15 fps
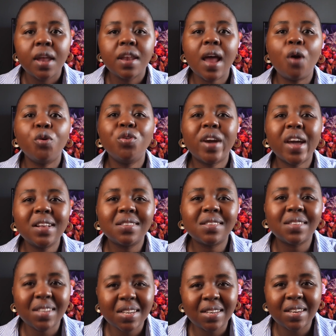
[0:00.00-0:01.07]
Now you can
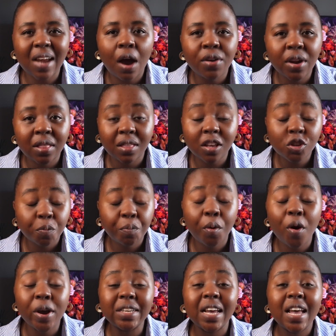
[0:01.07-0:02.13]
sit down at this
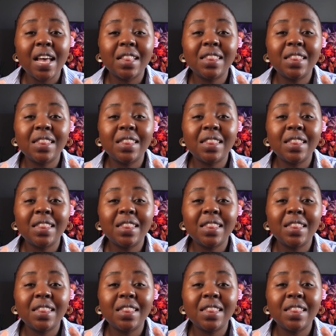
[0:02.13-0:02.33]
point.